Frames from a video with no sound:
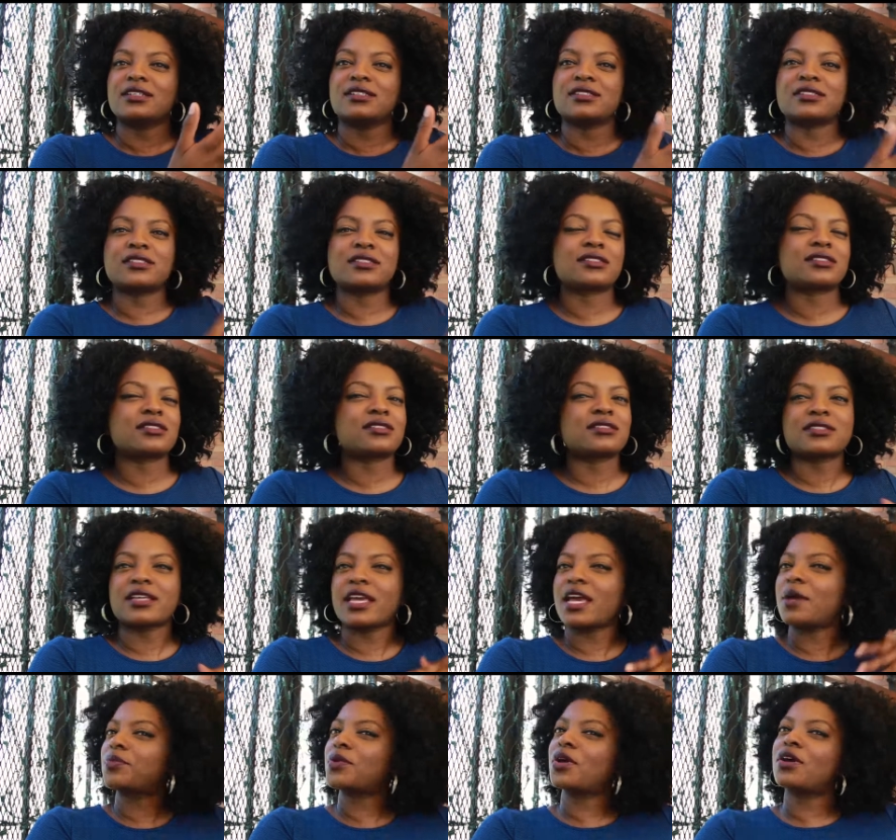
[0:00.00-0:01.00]
just
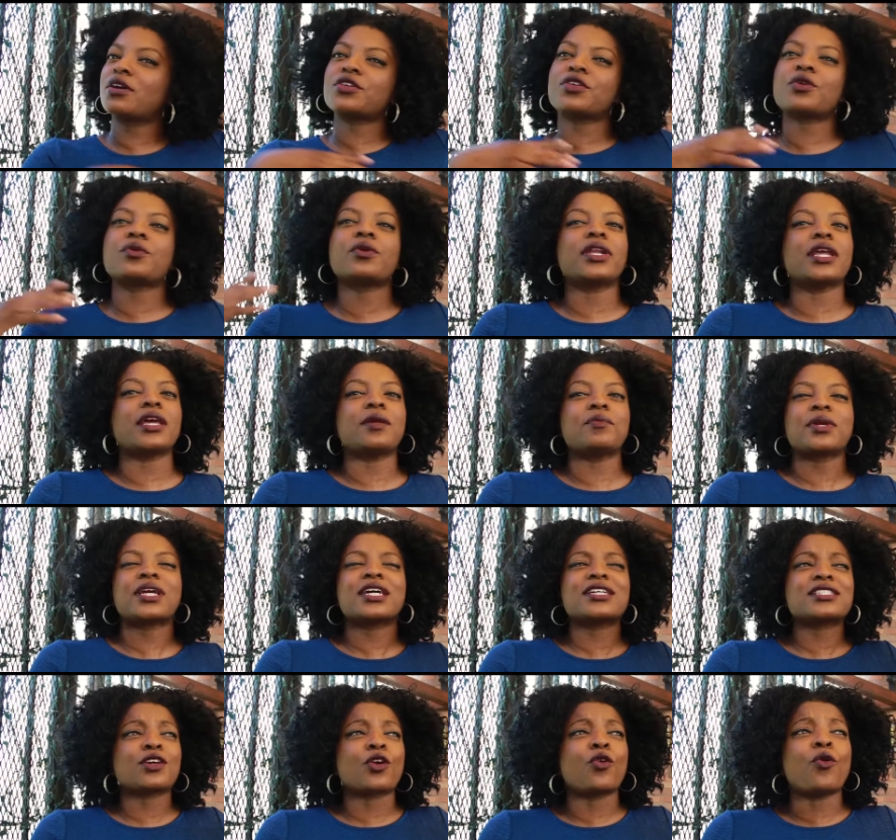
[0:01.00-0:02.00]
kept on doing it,
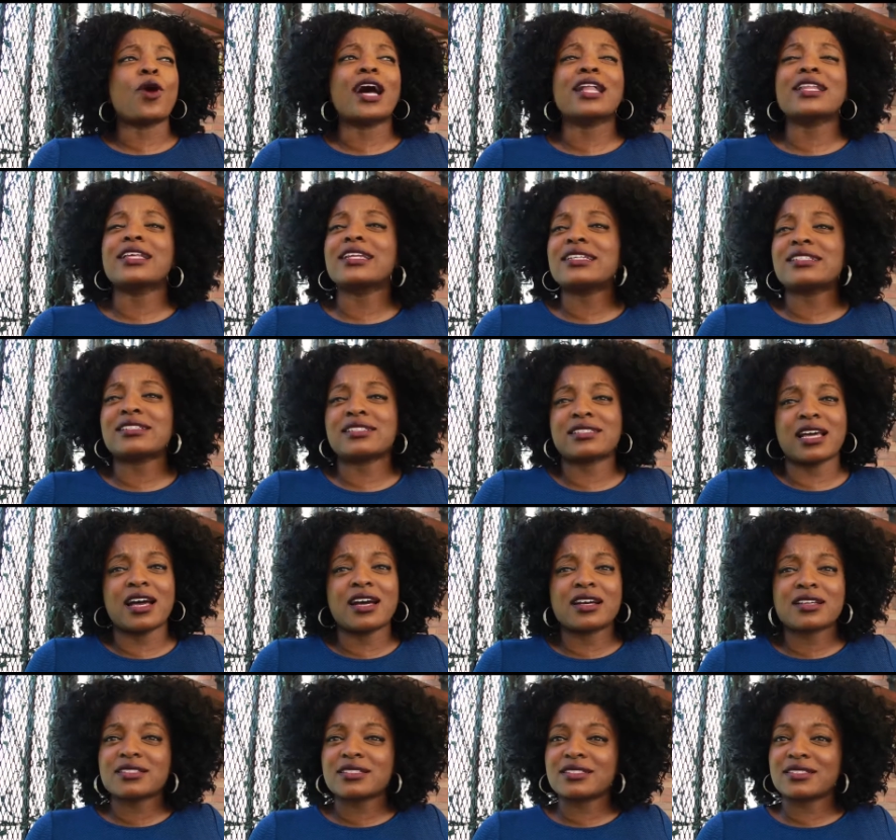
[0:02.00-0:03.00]
because the quality
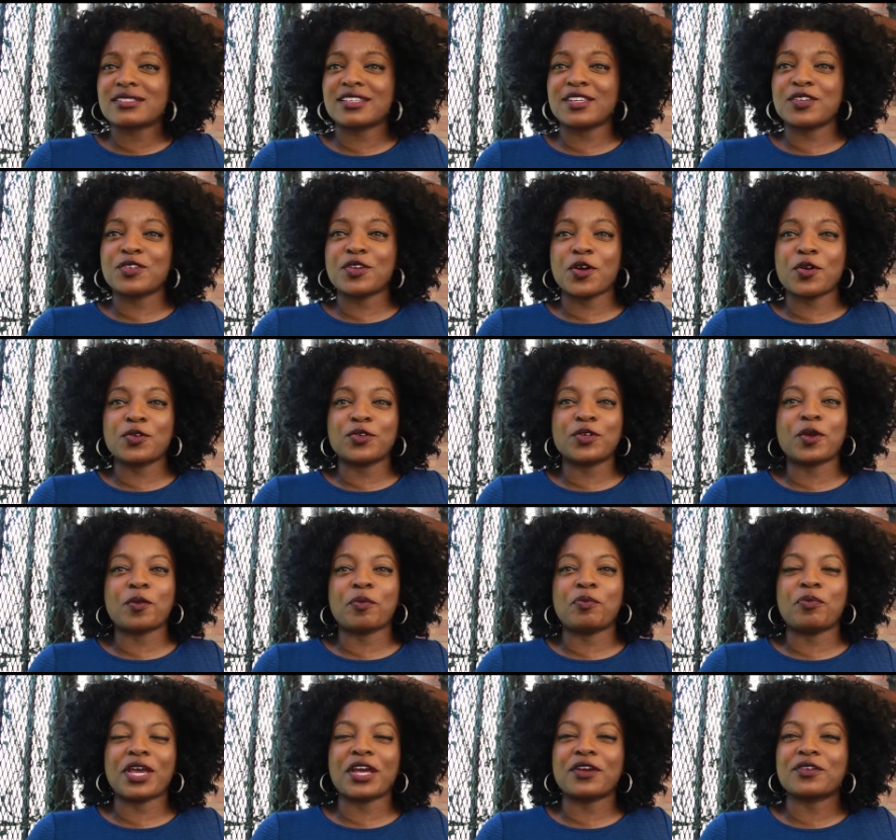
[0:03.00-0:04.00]
sucks. You
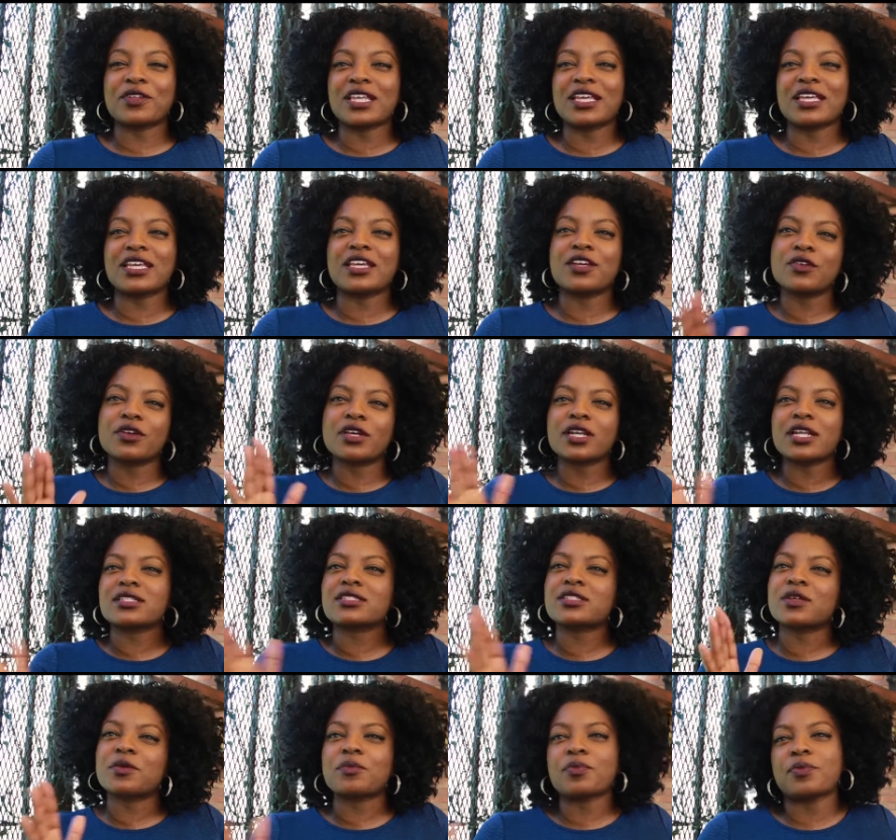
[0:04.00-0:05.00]
can barely hear it at
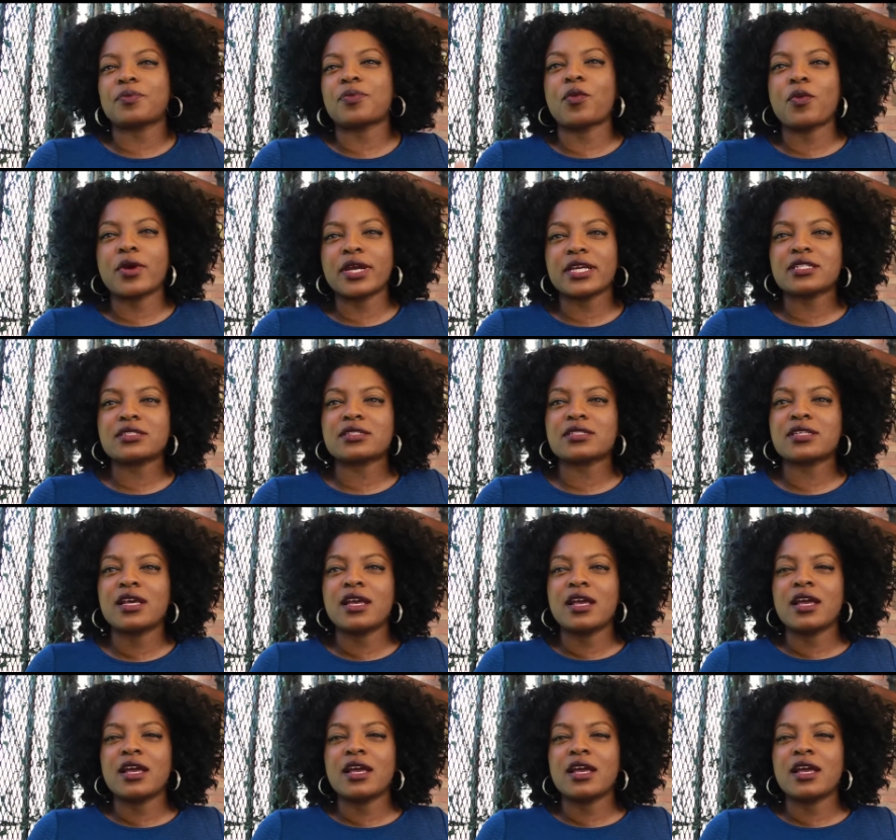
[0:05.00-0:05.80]
some points.